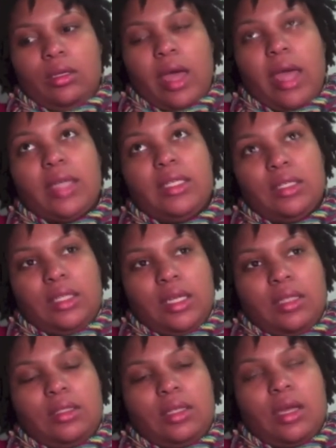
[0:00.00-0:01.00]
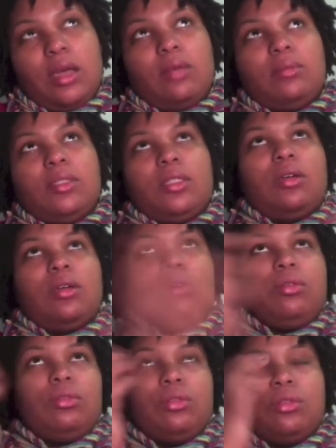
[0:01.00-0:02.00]
I did take the time to go
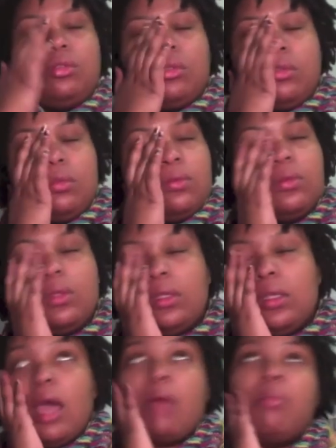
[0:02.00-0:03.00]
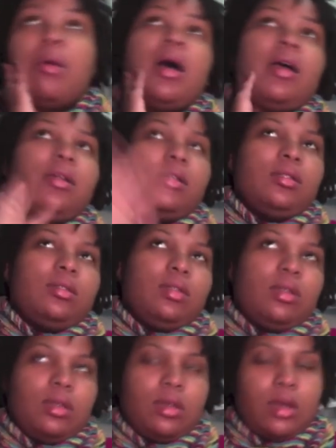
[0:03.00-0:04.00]
through. I bought
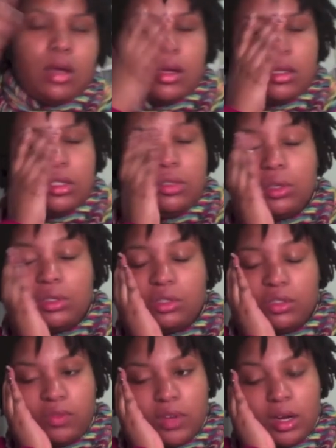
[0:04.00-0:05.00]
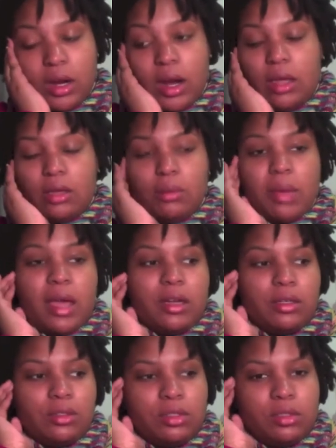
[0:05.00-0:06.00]
the 200 Fair Isle
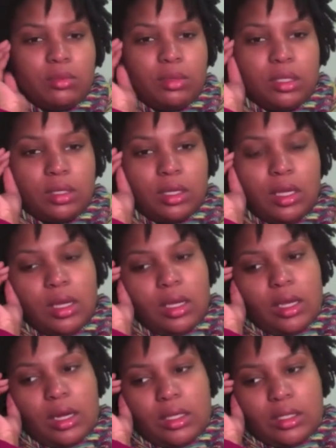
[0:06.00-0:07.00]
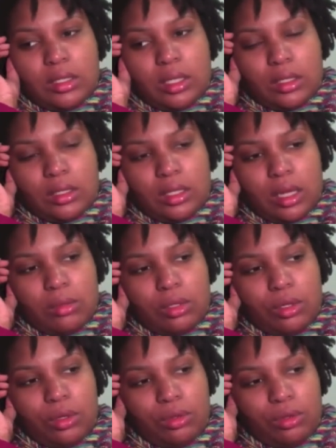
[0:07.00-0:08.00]
Patterns book, and I did take the time to
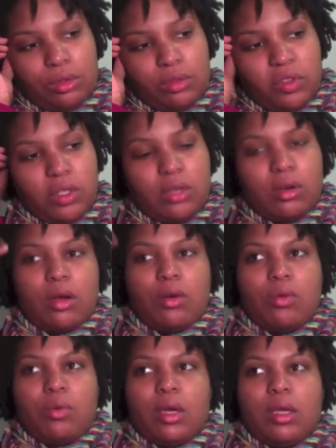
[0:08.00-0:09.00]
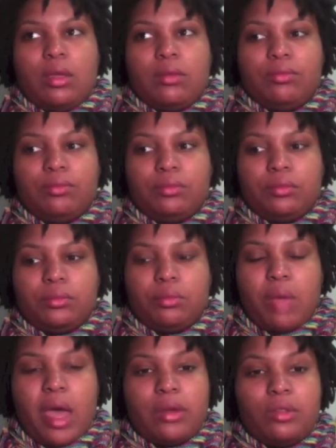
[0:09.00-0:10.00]
go through and figure out what
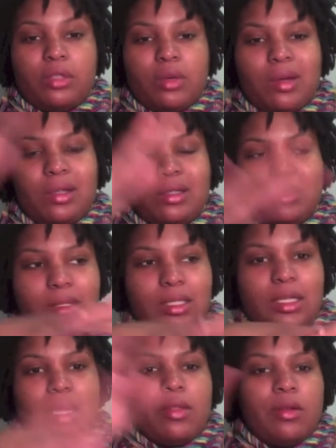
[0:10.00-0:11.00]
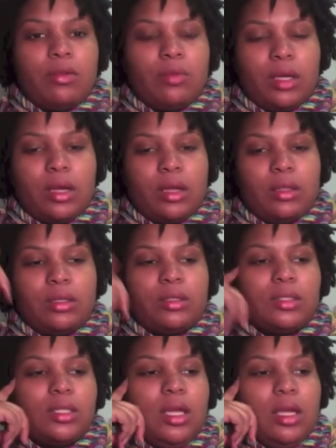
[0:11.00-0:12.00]
patterns I wanted to put together and what
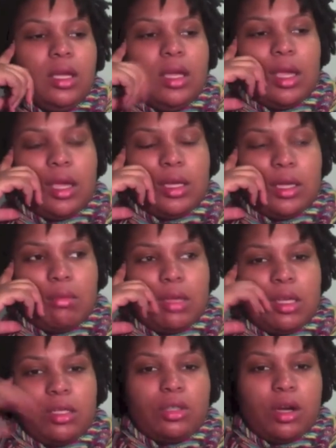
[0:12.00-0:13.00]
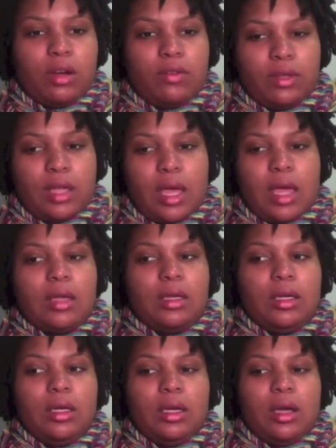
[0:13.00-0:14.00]
colors, and I made a chart for that.
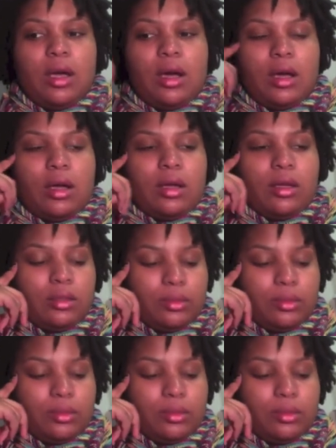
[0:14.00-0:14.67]
Uh,